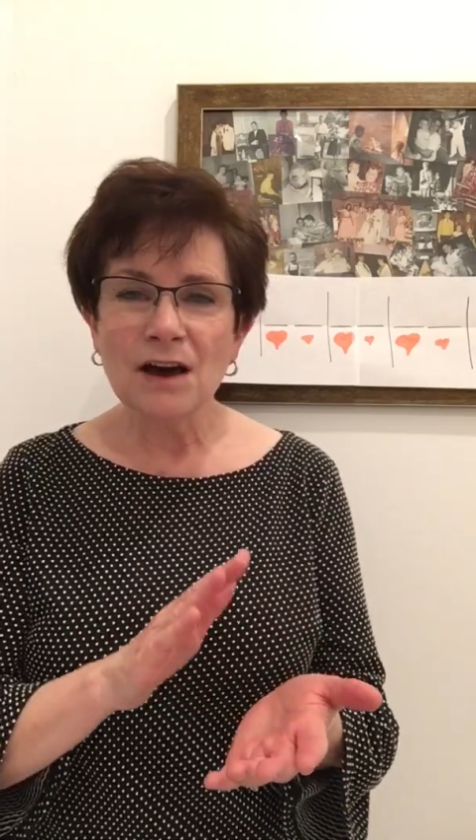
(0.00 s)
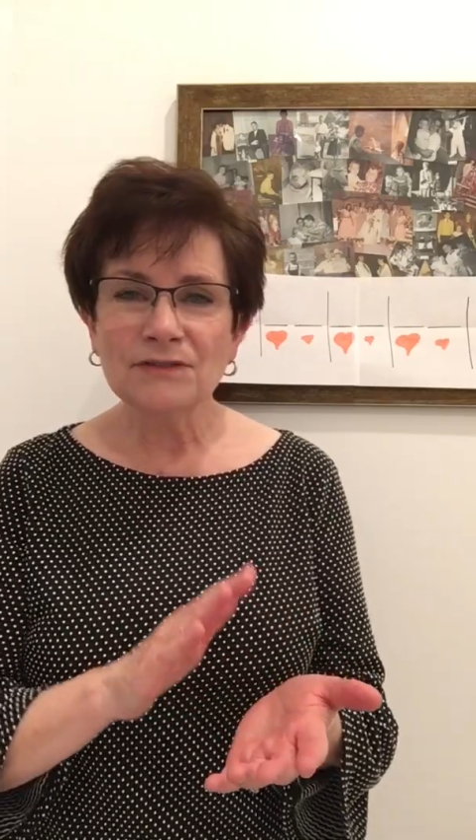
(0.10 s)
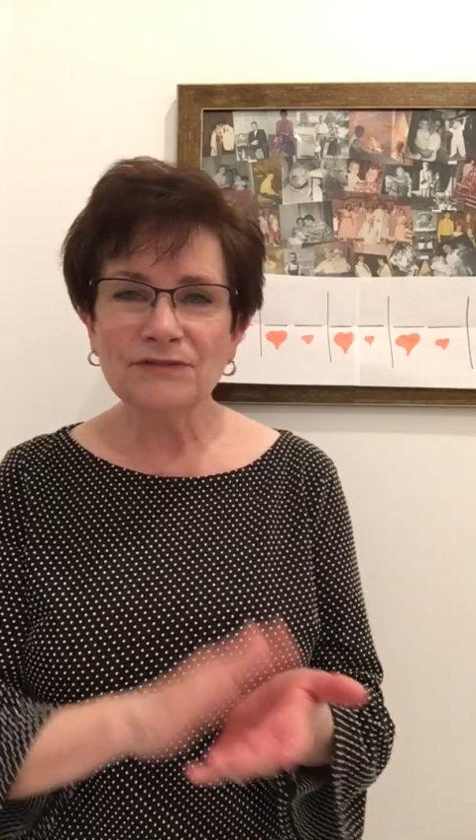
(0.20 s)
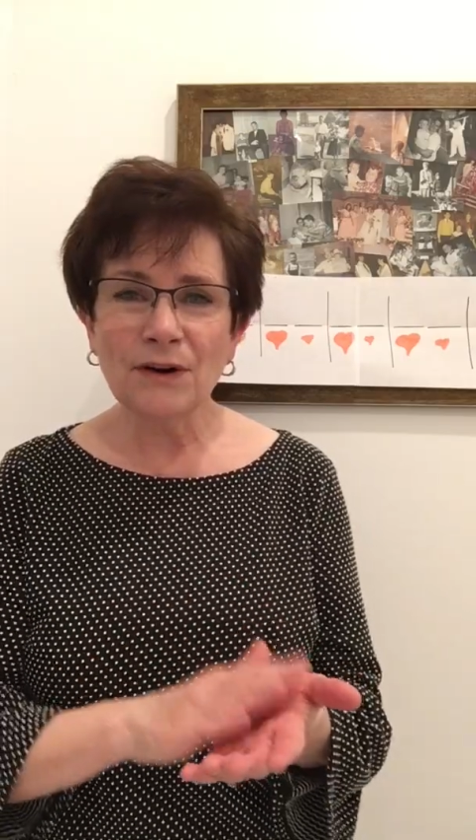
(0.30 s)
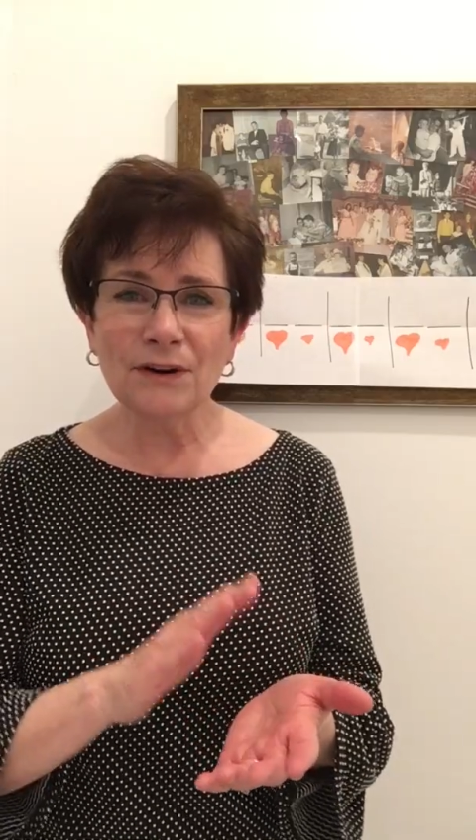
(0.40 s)

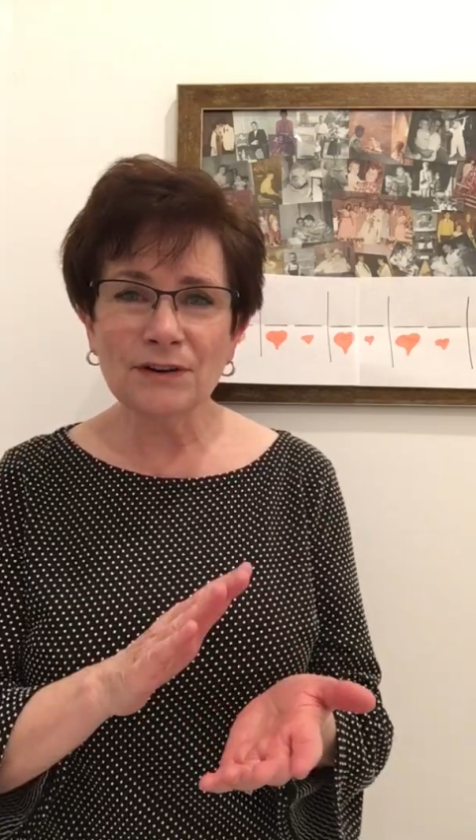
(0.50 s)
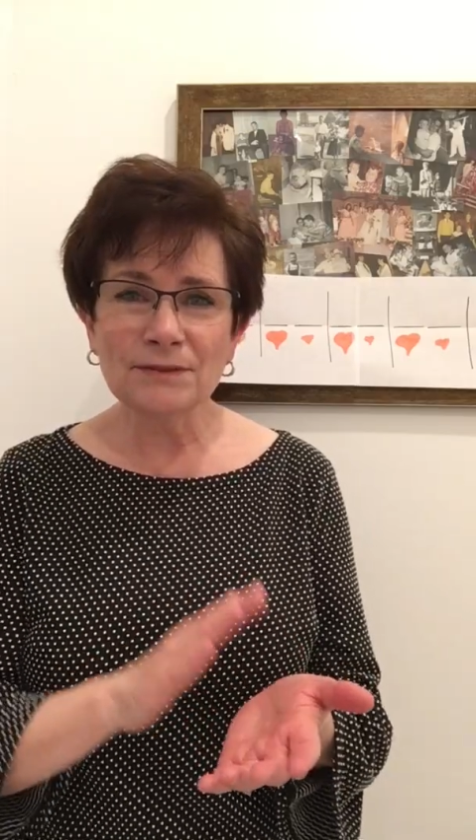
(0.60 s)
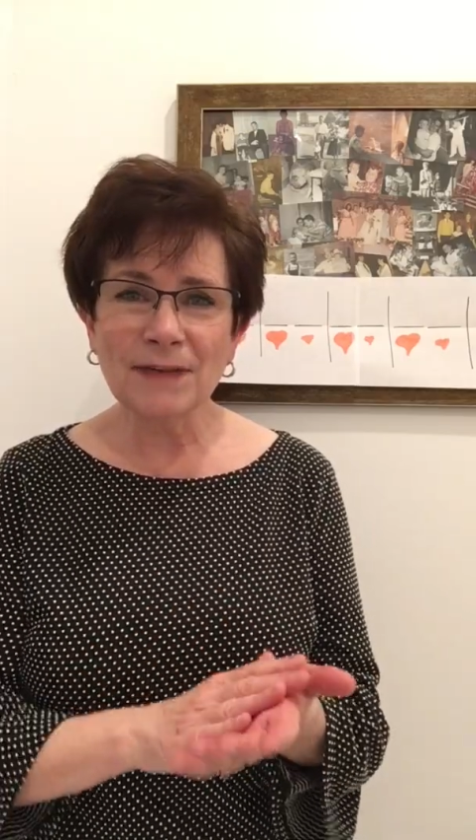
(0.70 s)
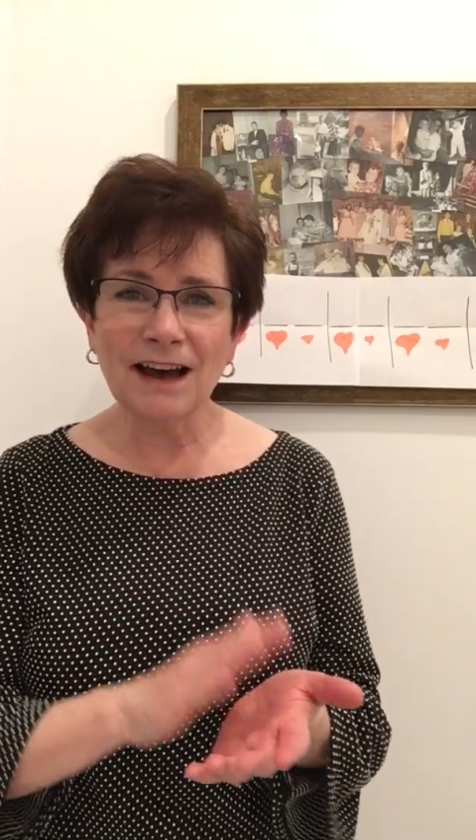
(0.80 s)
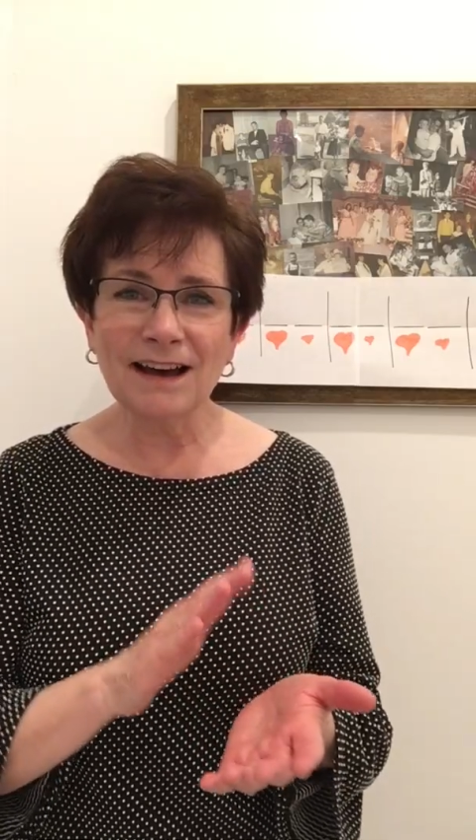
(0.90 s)
For
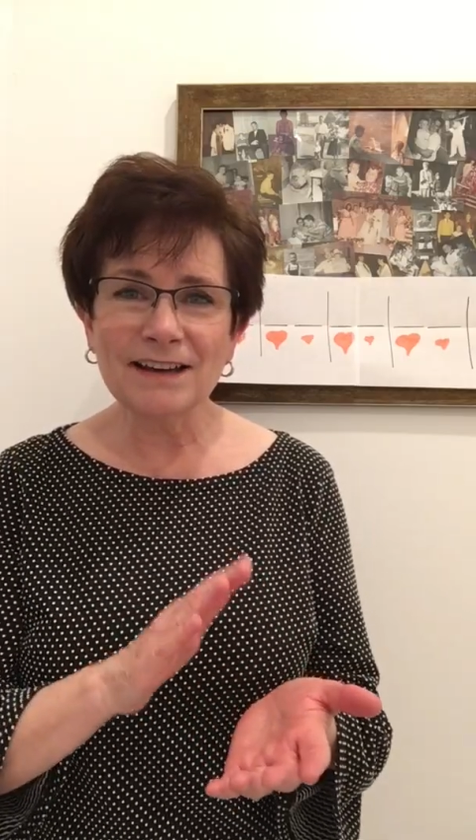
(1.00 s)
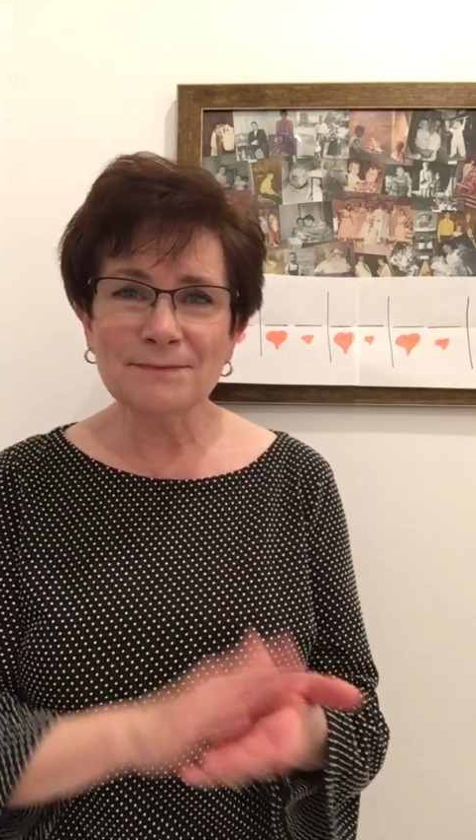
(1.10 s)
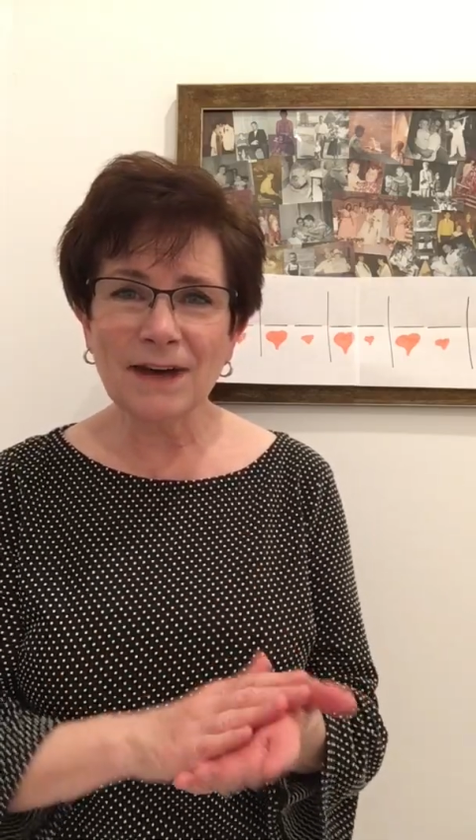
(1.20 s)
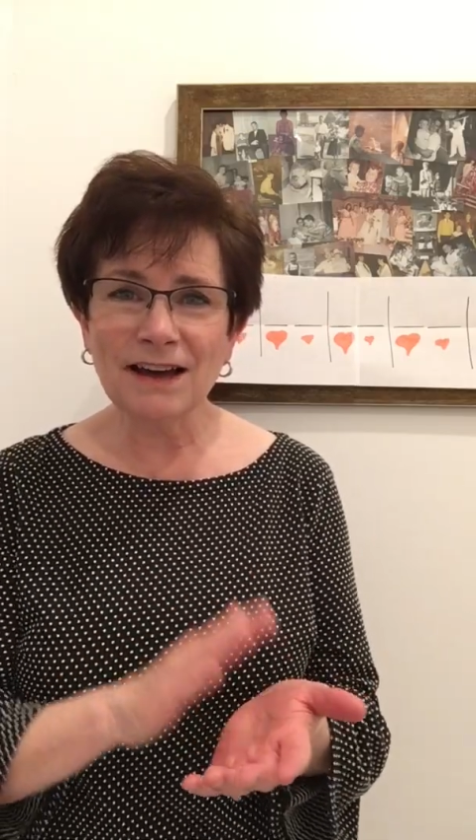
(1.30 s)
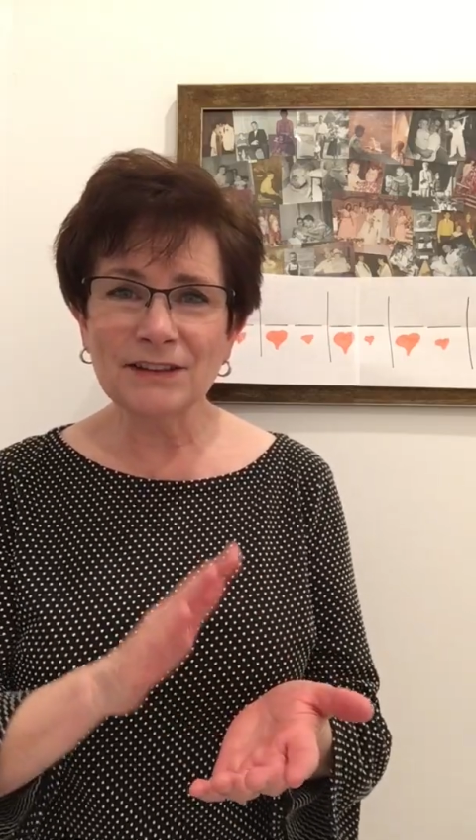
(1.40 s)
my
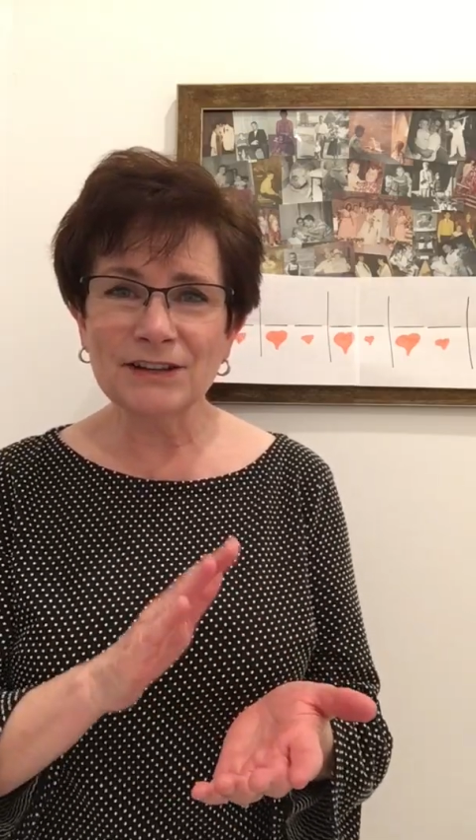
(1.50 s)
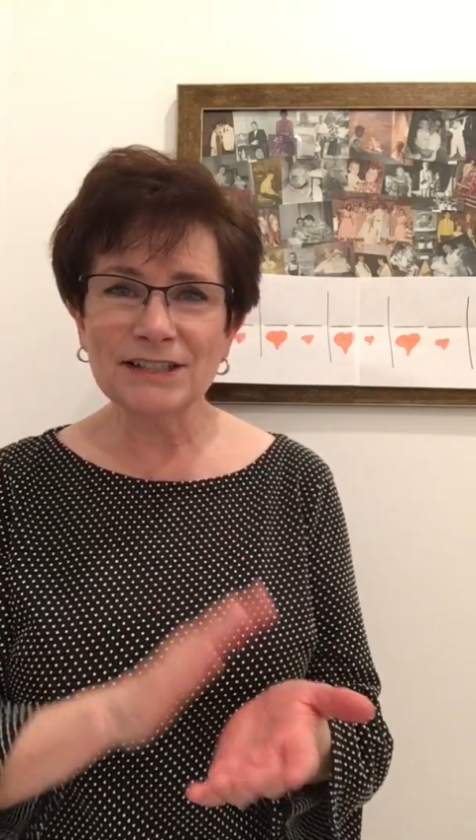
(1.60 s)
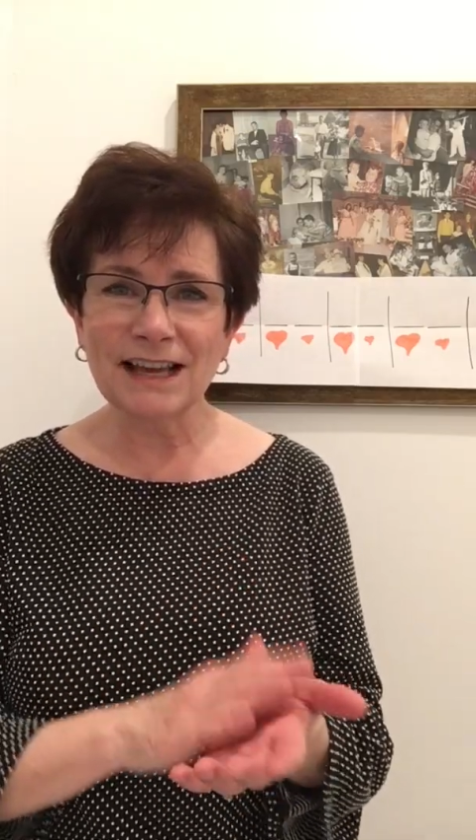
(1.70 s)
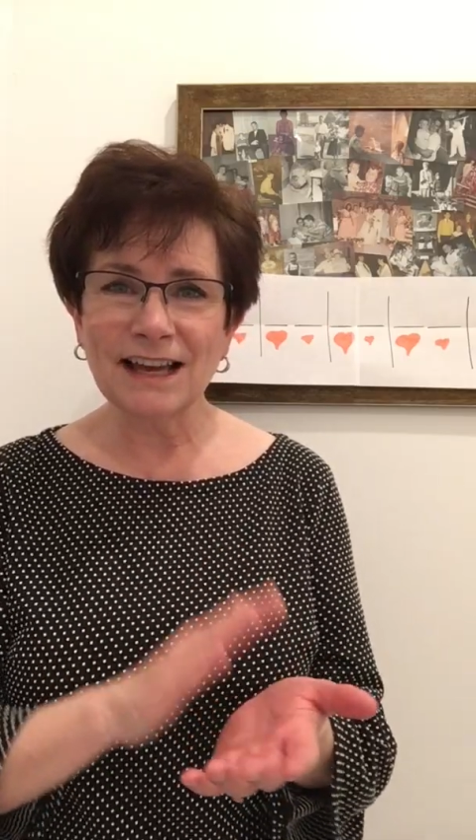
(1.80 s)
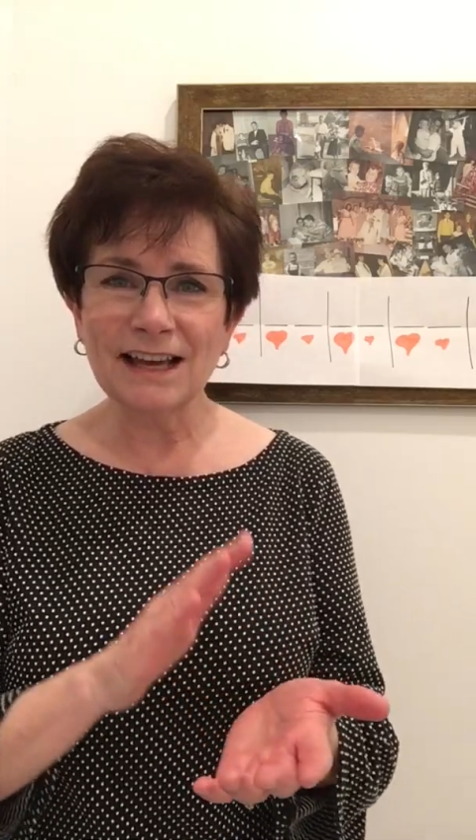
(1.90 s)
mother
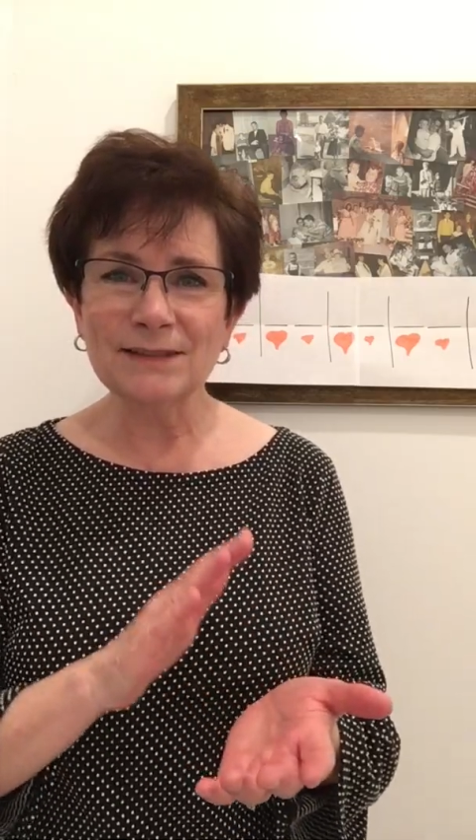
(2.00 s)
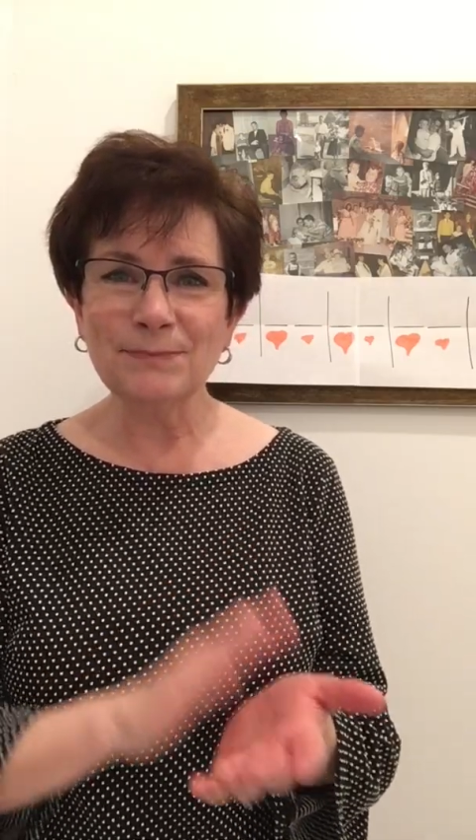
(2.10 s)
said,